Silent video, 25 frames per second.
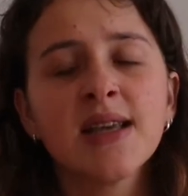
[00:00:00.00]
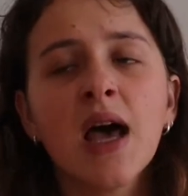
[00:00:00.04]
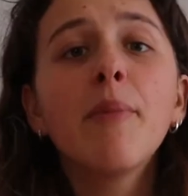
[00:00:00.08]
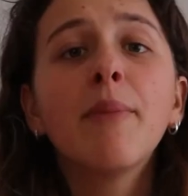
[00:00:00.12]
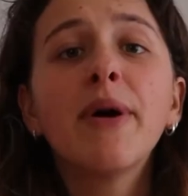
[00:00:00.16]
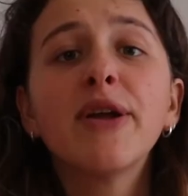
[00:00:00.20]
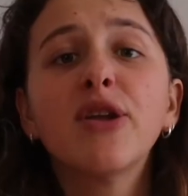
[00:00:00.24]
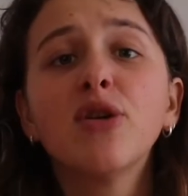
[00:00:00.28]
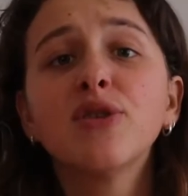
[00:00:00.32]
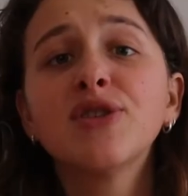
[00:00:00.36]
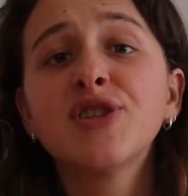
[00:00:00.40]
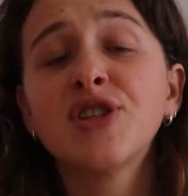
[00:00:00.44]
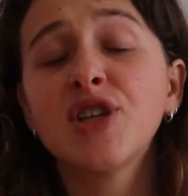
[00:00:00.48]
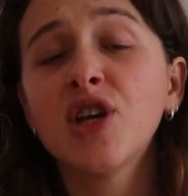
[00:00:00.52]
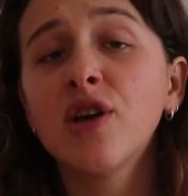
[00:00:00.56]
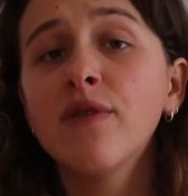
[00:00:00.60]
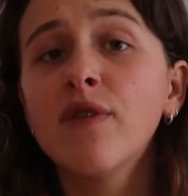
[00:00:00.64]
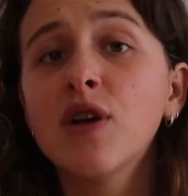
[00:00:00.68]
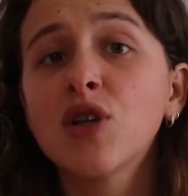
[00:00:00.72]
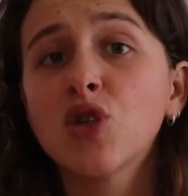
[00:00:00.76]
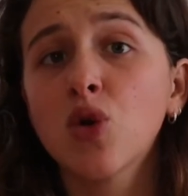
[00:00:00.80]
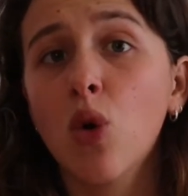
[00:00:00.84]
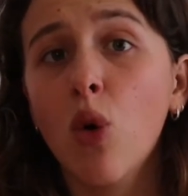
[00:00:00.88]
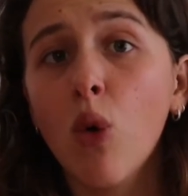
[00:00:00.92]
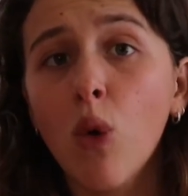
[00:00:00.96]
But your
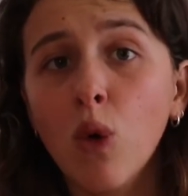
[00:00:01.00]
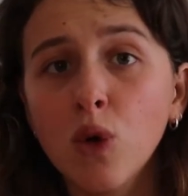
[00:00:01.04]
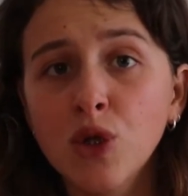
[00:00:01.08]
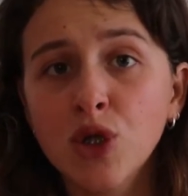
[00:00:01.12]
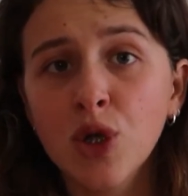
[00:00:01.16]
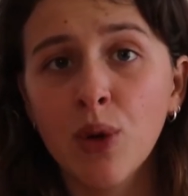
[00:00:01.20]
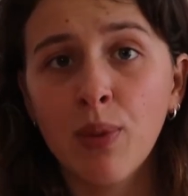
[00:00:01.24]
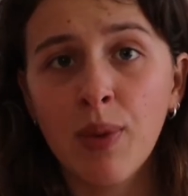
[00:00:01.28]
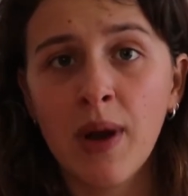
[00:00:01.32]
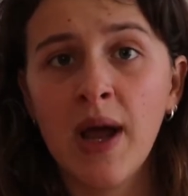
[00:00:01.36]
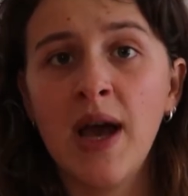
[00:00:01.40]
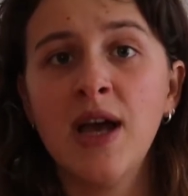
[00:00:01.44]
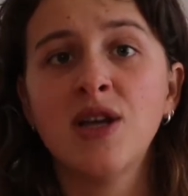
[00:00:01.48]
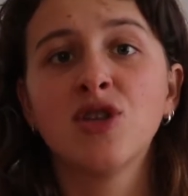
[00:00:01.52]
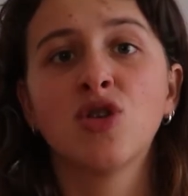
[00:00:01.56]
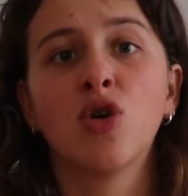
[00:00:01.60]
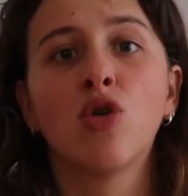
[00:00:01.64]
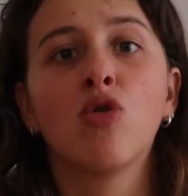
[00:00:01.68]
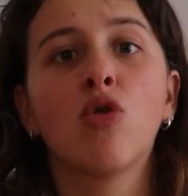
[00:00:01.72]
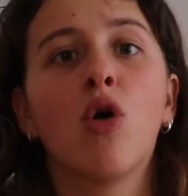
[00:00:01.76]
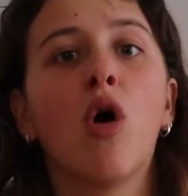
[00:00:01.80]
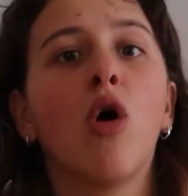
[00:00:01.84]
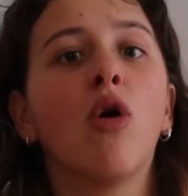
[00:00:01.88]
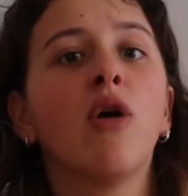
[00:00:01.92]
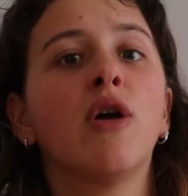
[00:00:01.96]
cervix also plays a
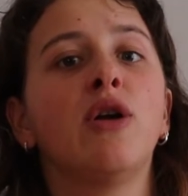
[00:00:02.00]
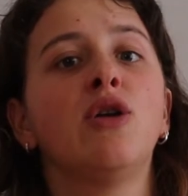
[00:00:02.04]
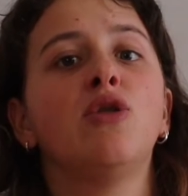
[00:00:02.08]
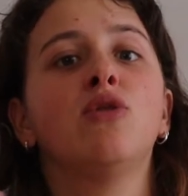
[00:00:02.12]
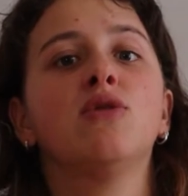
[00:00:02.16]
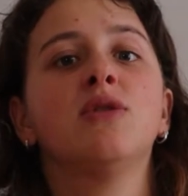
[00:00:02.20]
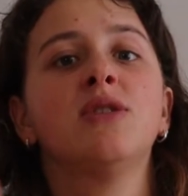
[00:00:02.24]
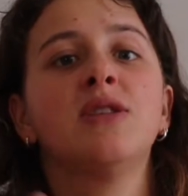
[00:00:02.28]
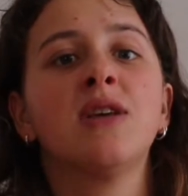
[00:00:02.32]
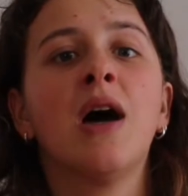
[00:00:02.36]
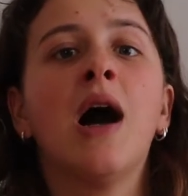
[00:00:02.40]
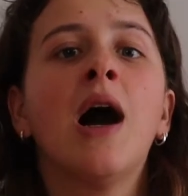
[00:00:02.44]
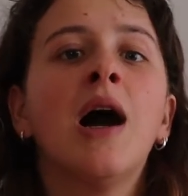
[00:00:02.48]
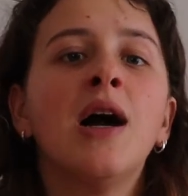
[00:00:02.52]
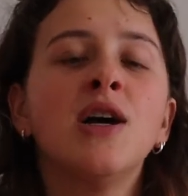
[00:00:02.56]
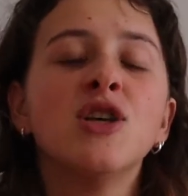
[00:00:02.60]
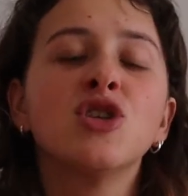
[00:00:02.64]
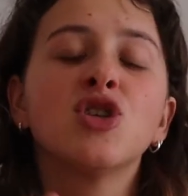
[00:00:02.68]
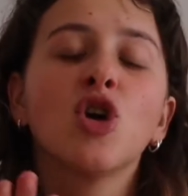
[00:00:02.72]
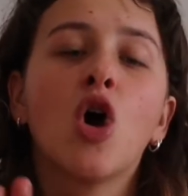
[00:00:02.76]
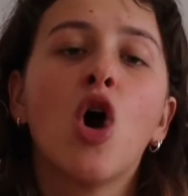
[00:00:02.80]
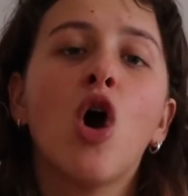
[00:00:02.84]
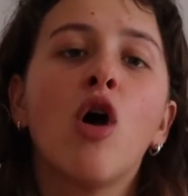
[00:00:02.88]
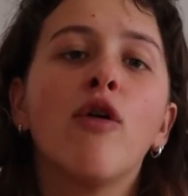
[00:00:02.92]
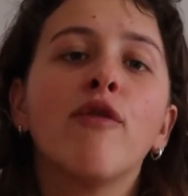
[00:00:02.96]
role in your
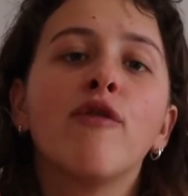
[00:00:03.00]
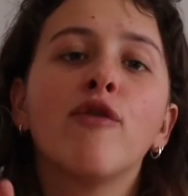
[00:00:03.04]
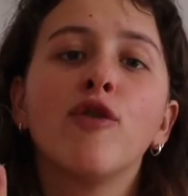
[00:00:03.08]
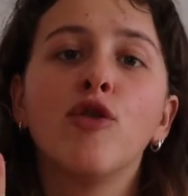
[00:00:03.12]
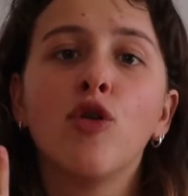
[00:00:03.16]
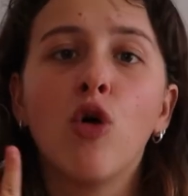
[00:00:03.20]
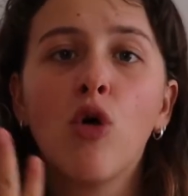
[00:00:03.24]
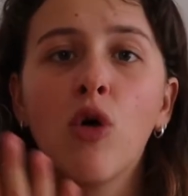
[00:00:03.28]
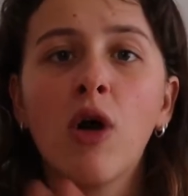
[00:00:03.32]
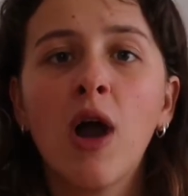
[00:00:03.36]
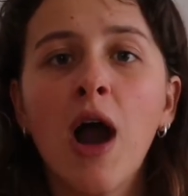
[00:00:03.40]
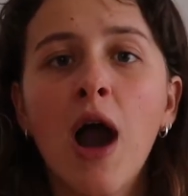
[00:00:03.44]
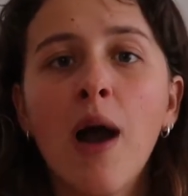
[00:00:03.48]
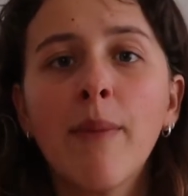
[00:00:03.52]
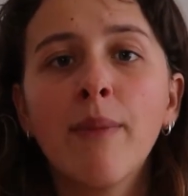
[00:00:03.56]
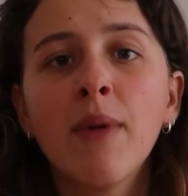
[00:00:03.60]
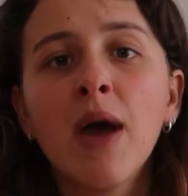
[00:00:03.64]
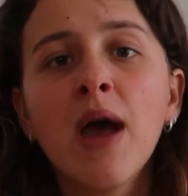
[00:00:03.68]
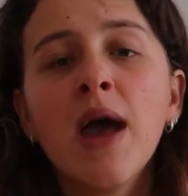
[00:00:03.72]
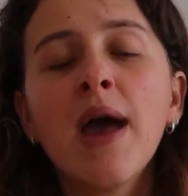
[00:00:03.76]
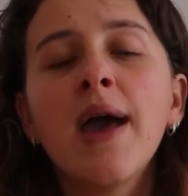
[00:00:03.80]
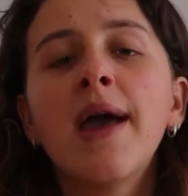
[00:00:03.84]
size of your cup.